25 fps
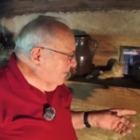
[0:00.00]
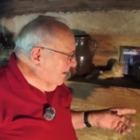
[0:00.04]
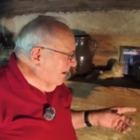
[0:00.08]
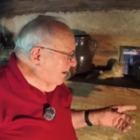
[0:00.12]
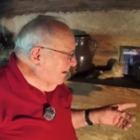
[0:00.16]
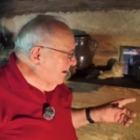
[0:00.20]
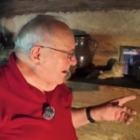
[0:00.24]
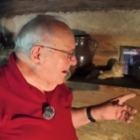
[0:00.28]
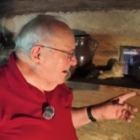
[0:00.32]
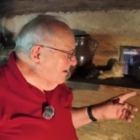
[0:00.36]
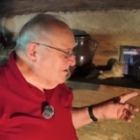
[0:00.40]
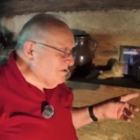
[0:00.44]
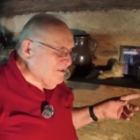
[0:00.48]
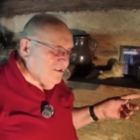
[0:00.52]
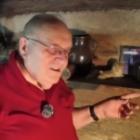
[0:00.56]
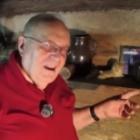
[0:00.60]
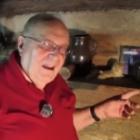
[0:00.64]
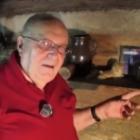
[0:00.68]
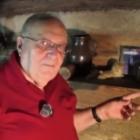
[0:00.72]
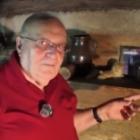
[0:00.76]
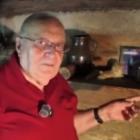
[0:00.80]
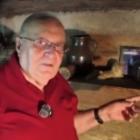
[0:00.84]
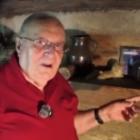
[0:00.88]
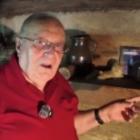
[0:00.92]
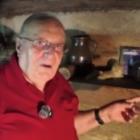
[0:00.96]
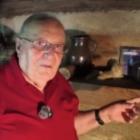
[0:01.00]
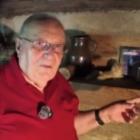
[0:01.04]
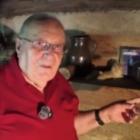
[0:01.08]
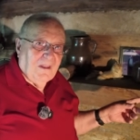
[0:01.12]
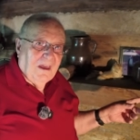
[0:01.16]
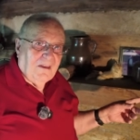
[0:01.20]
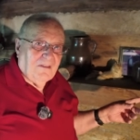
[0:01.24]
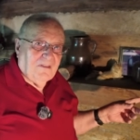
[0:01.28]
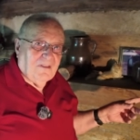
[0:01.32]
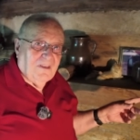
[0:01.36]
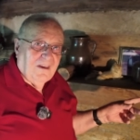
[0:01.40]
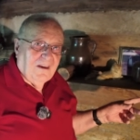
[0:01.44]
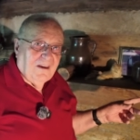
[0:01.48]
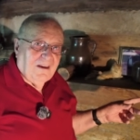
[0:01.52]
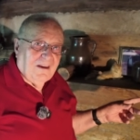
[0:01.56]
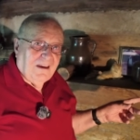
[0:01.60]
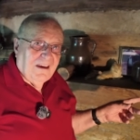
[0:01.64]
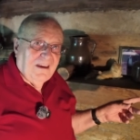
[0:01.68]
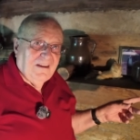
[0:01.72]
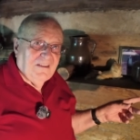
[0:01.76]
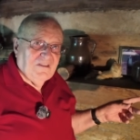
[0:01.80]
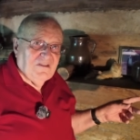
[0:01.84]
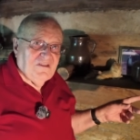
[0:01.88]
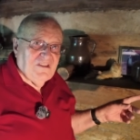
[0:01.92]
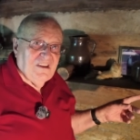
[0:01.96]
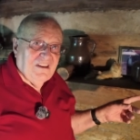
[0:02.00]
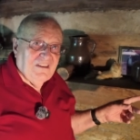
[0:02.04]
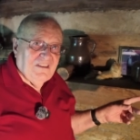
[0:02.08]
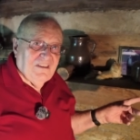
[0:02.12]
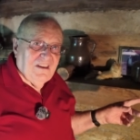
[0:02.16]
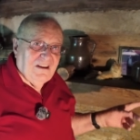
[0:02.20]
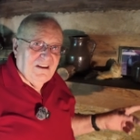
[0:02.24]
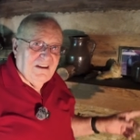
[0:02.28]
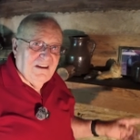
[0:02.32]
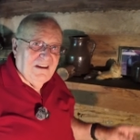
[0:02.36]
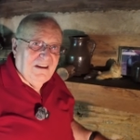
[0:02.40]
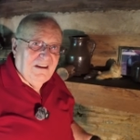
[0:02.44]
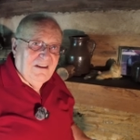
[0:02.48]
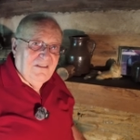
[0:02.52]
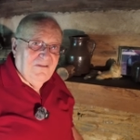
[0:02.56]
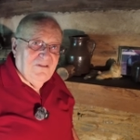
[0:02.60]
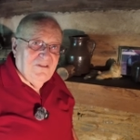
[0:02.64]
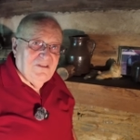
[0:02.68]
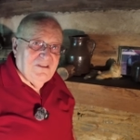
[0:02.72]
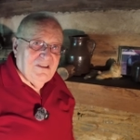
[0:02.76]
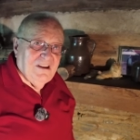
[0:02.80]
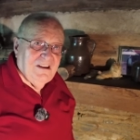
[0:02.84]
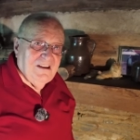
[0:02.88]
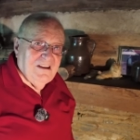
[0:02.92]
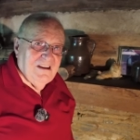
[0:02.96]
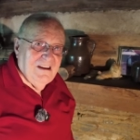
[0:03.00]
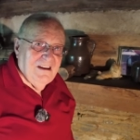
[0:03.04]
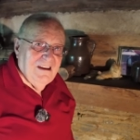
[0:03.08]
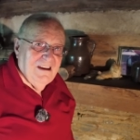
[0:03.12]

and he stepped on that thing. It was in the leaves,